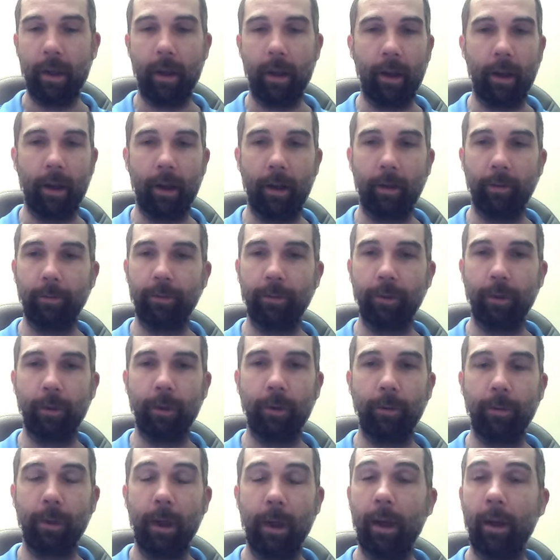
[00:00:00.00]
Um,
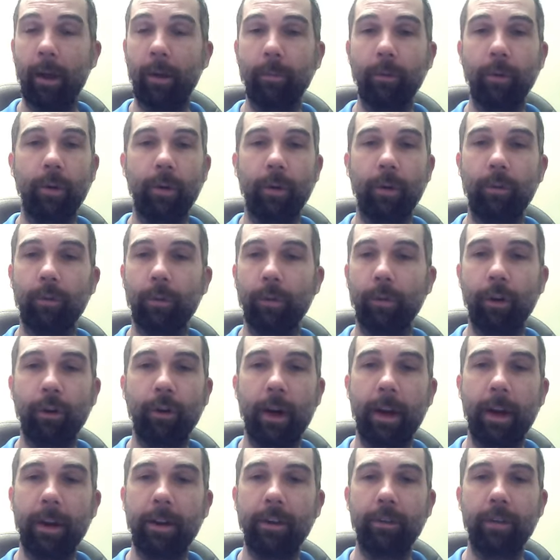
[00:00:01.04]
so yeah, I'm really
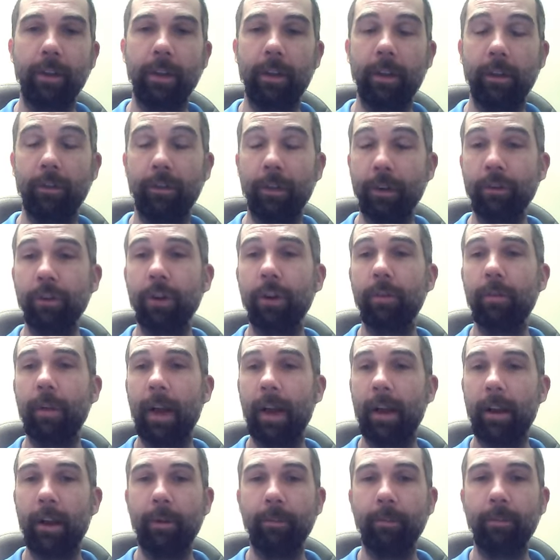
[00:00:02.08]
glad to see this. They should have
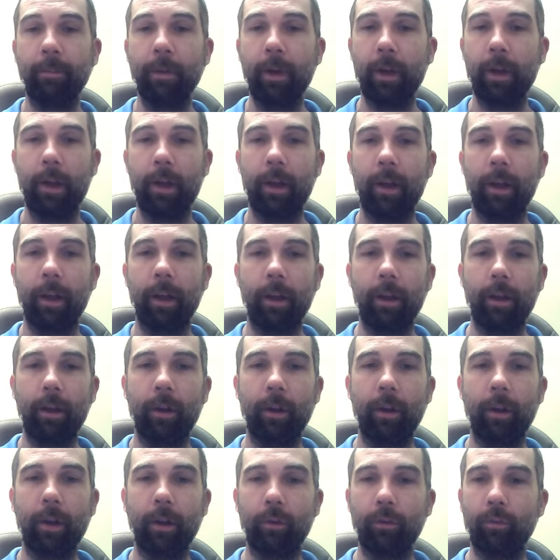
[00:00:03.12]
had him
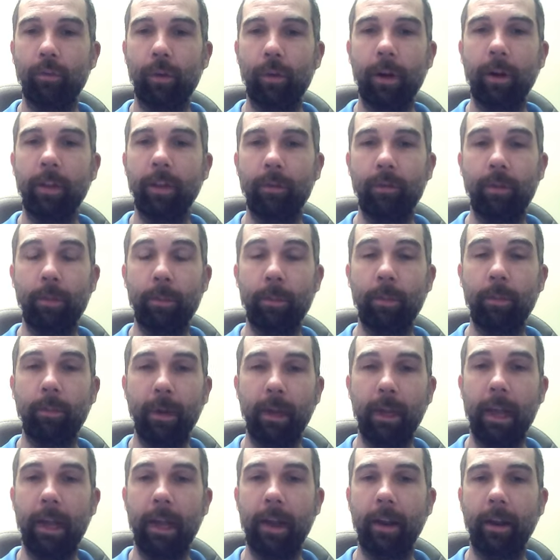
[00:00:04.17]
right at the
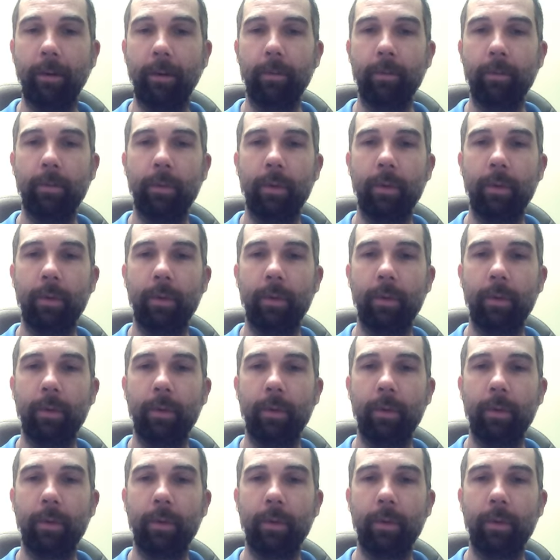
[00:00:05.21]
beginning.